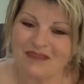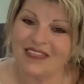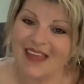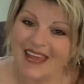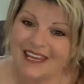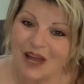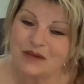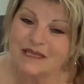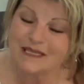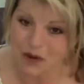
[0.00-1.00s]
Thank y'all
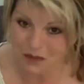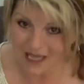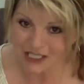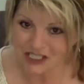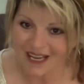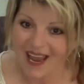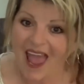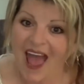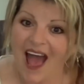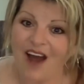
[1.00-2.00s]
so much.
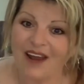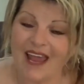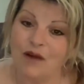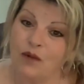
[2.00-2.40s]
Okay,